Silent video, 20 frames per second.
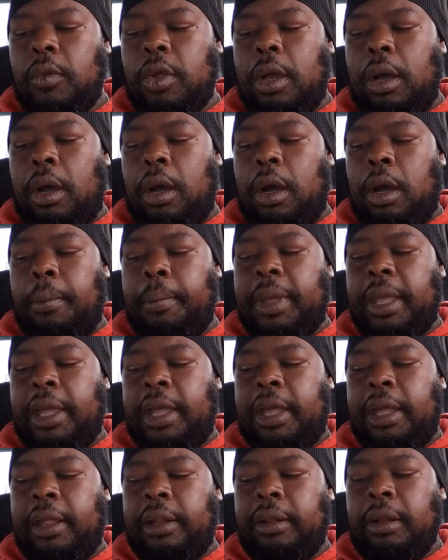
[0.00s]

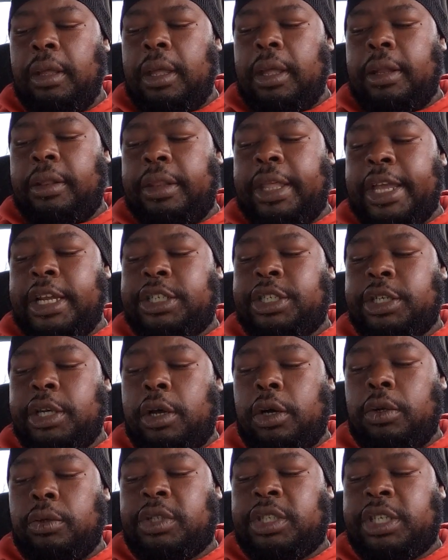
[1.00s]
And they
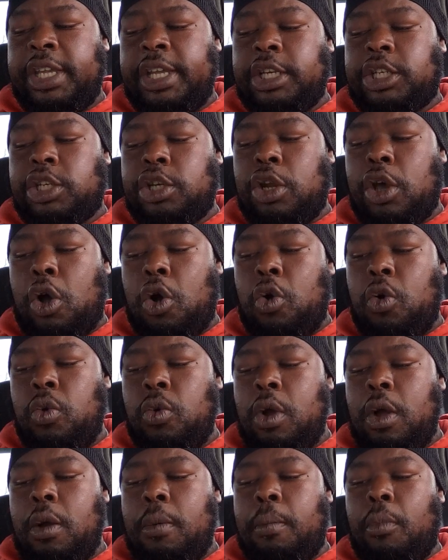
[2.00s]
shall teach
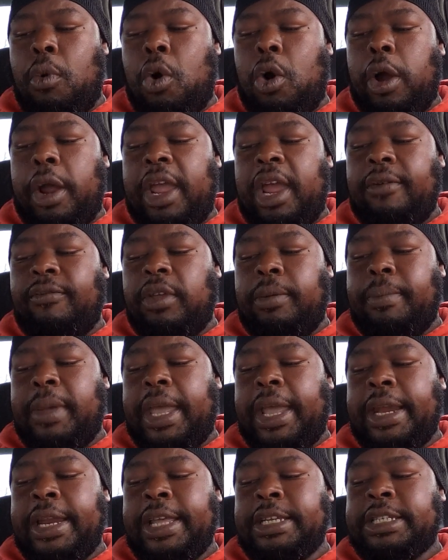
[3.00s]
no more every
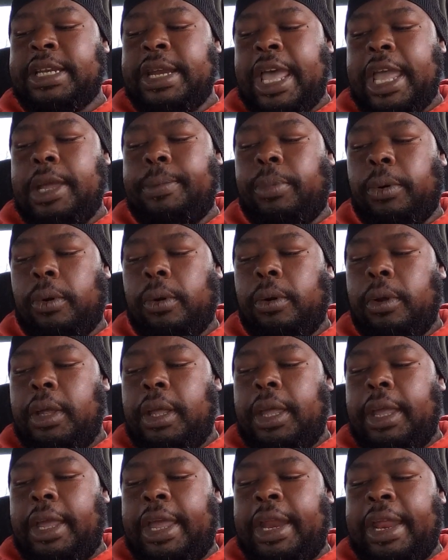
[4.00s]
man his neighbor
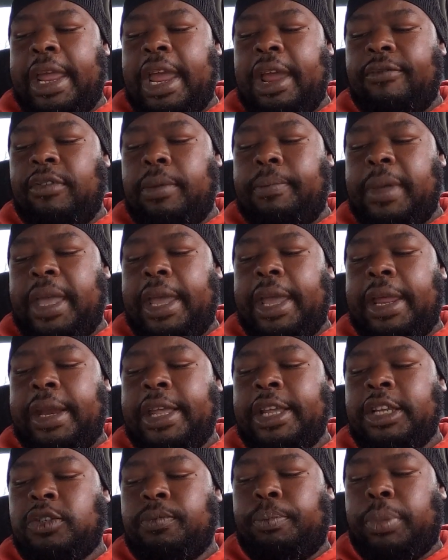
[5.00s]
and every man
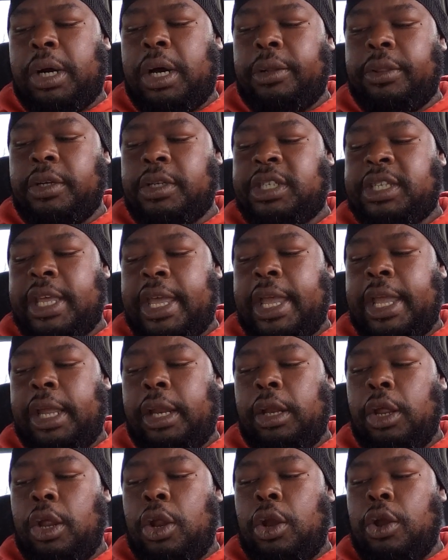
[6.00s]
his brother,
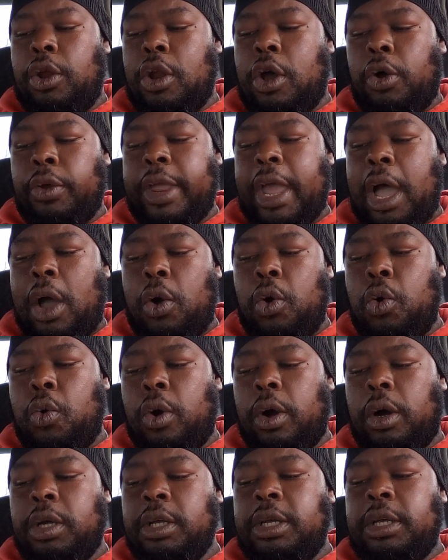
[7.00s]
saying, know
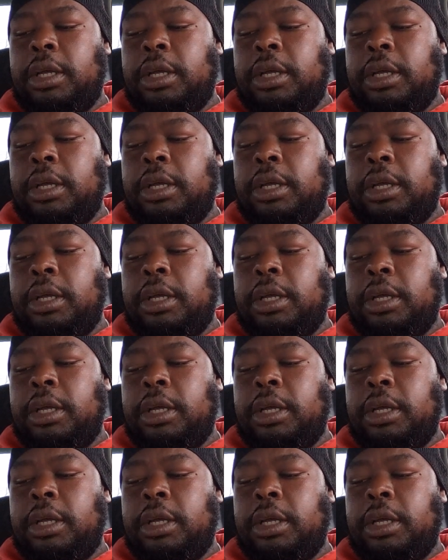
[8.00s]
Yahuwah.